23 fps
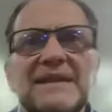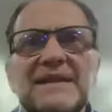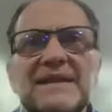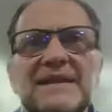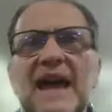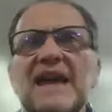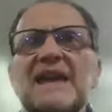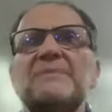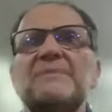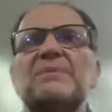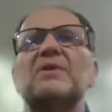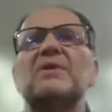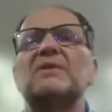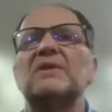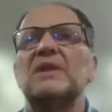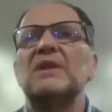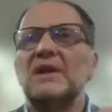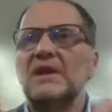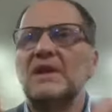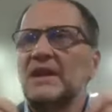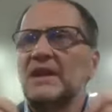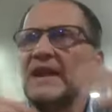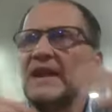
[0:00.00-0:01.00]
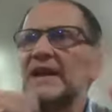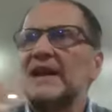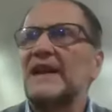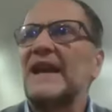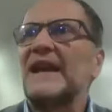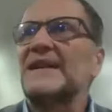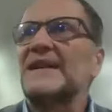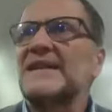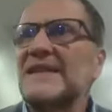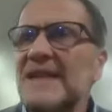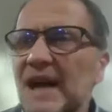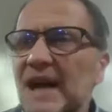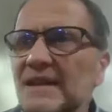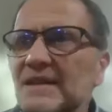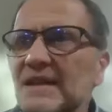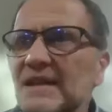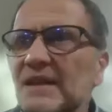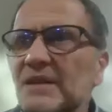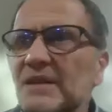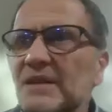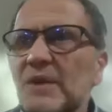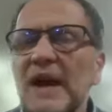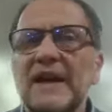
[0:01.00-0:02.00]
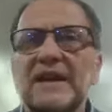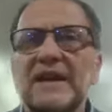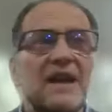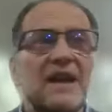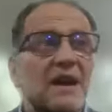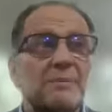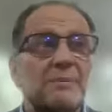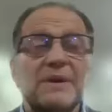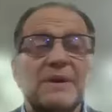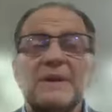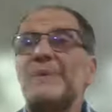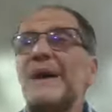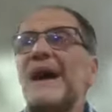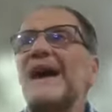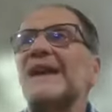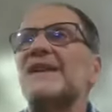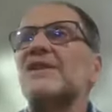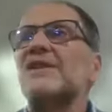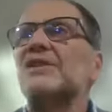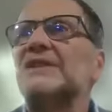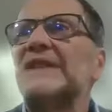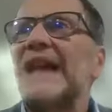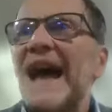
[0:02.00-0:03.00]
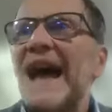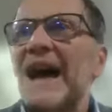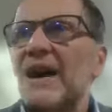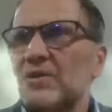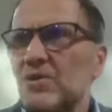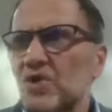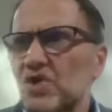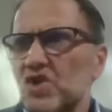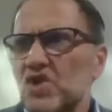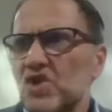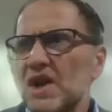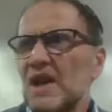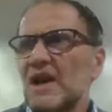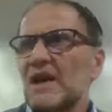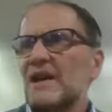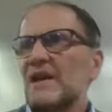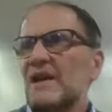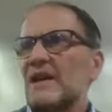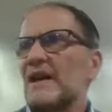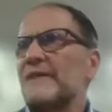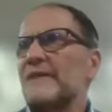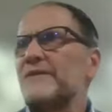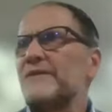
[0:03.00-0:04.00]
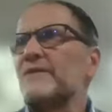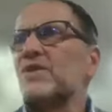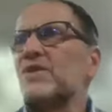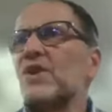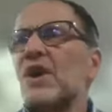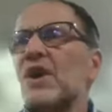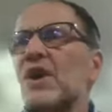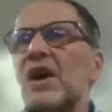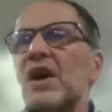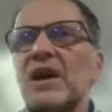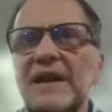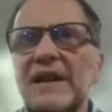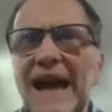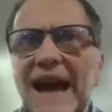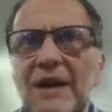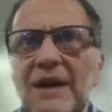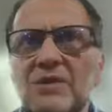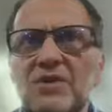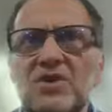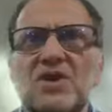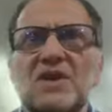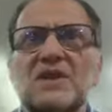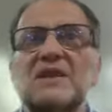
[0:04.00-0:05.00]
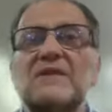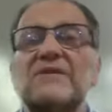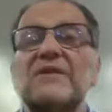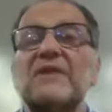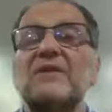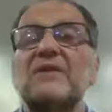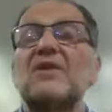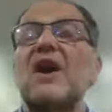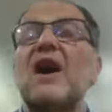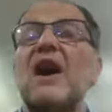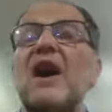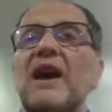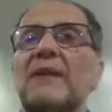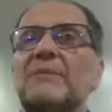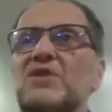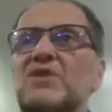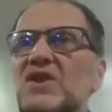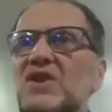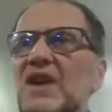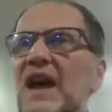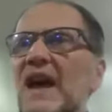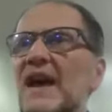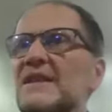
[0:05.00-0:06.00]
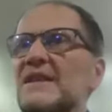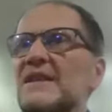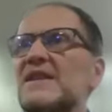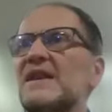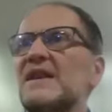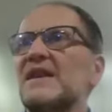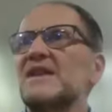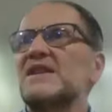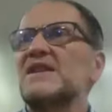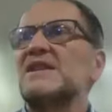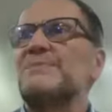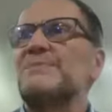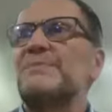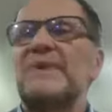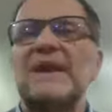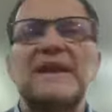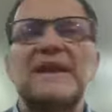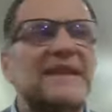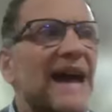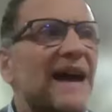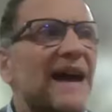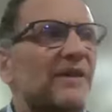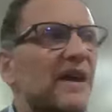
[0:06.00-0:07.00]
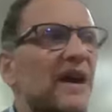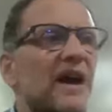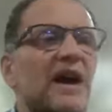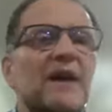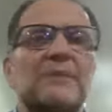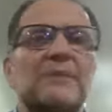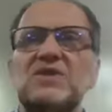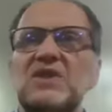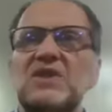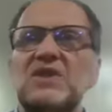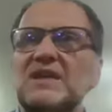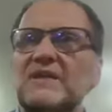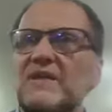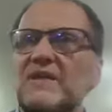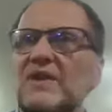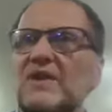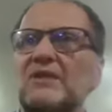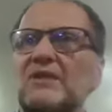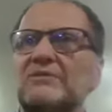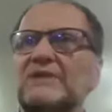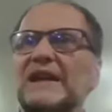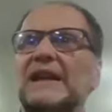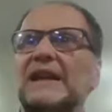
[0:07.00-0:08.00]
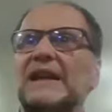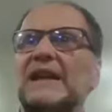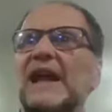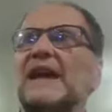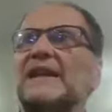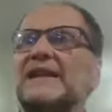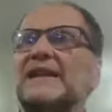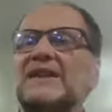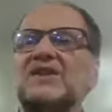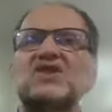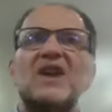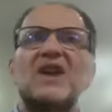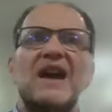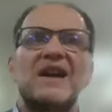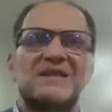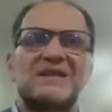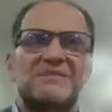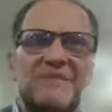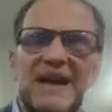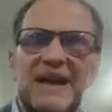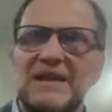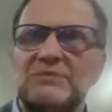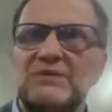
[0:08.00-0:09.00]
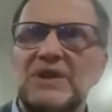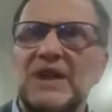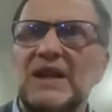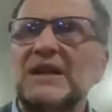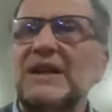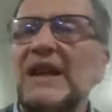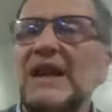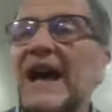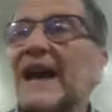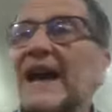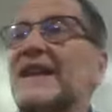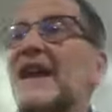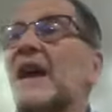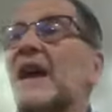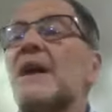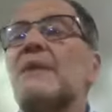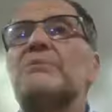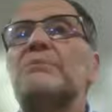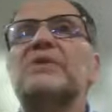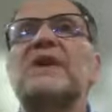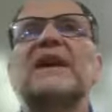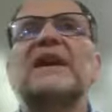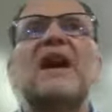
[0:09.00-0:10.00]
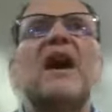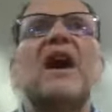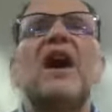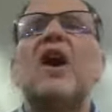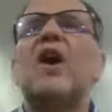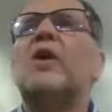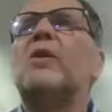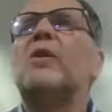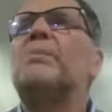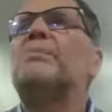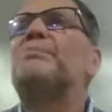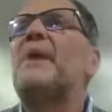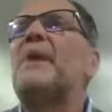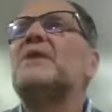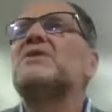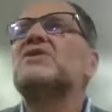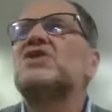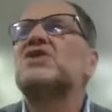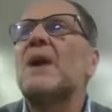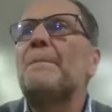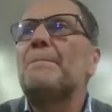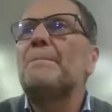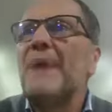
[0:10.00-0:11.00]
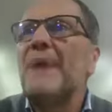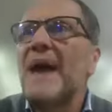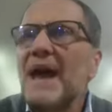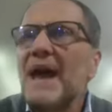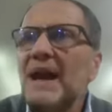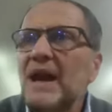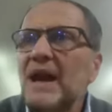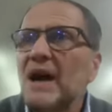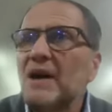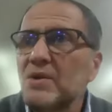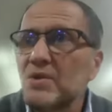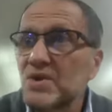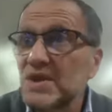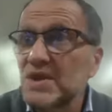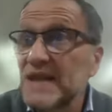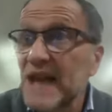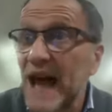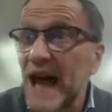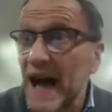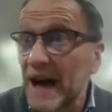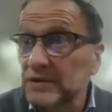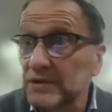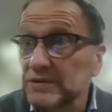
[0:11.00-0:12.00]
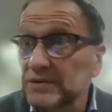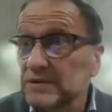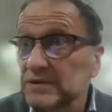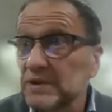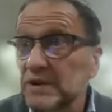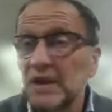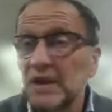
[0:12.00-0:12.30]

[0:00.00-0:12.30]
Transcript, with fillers: the table in an exciting way. Prepare your lounge. If you've got couches and if you've got armchairs, spread out the armchairs. If you've got reclining chairs, make them recline. Bring a whole bunch of pillows down